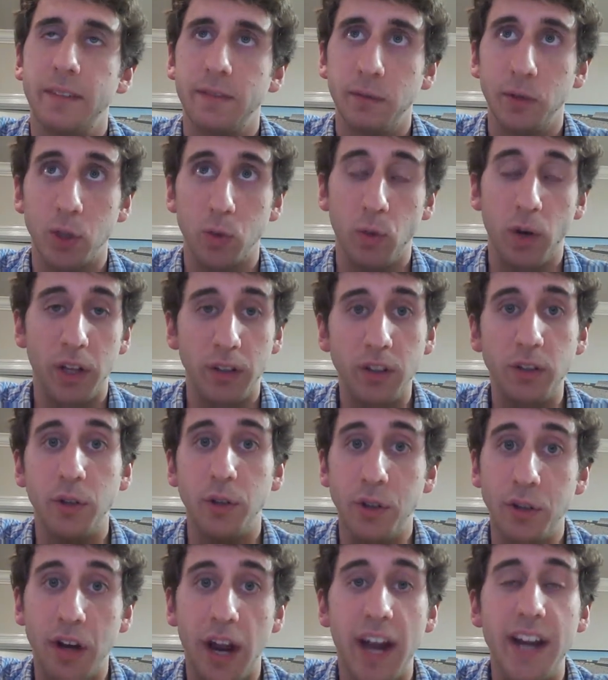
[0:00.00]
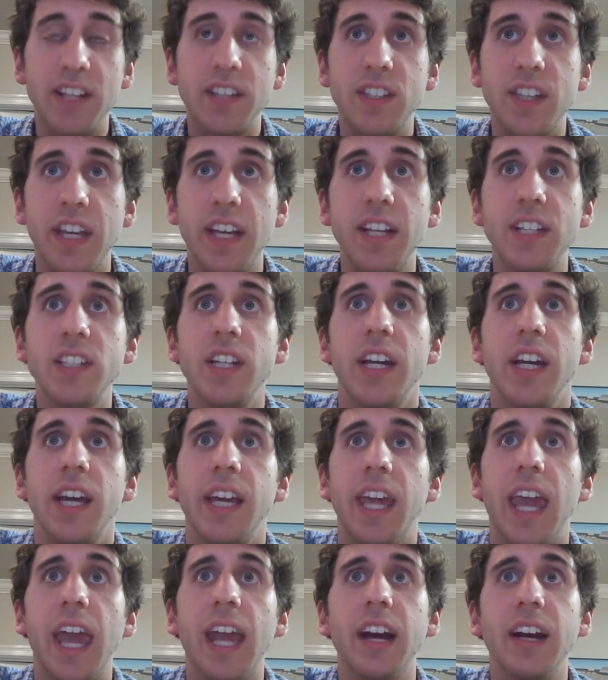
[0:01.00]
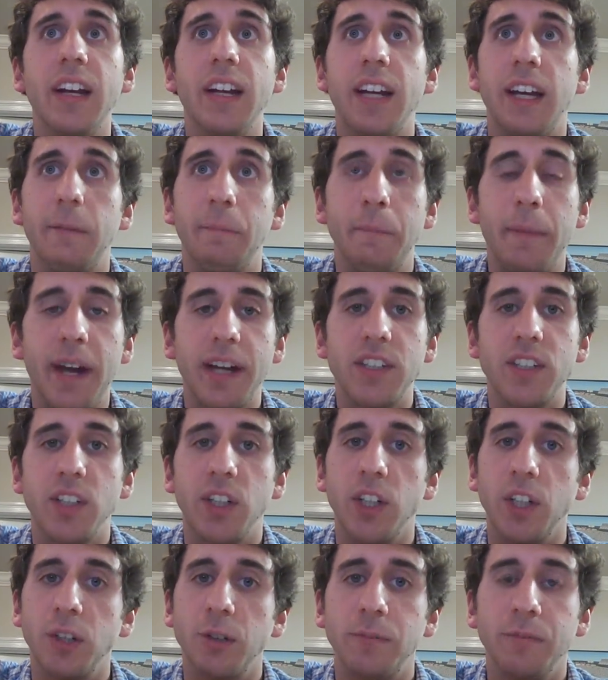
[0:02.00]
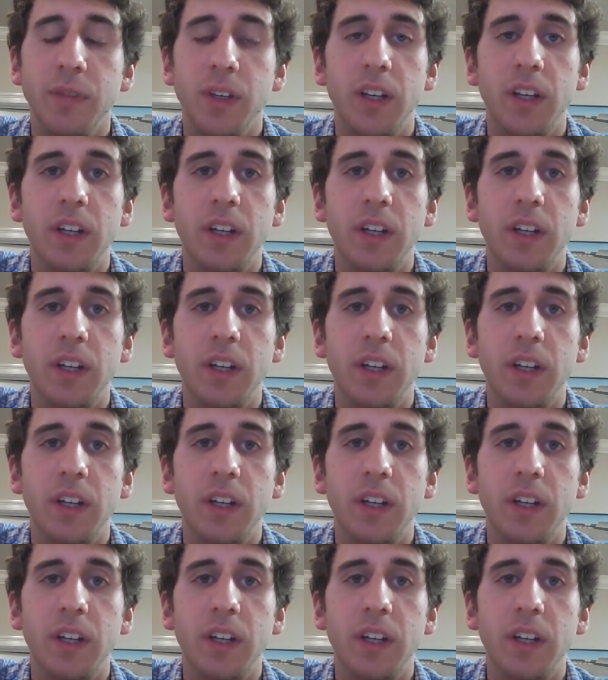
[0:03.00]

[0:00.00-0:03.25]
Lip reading: as well, United States, Canada, and Mexico.